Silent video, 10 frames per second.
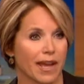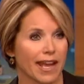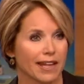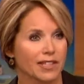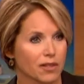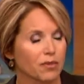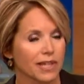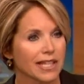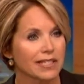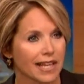And it's a
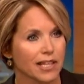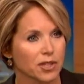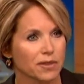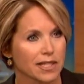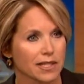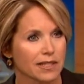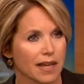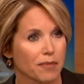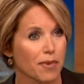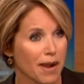really dangerous
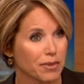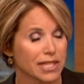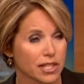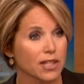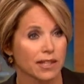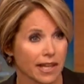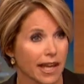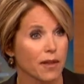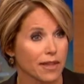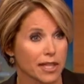uh, proposition that
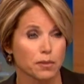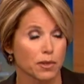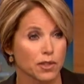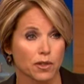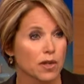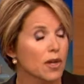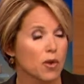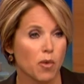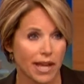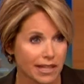health experts are
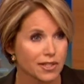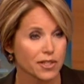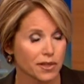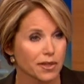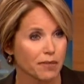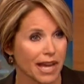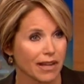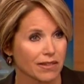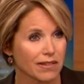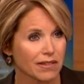quite concerned about.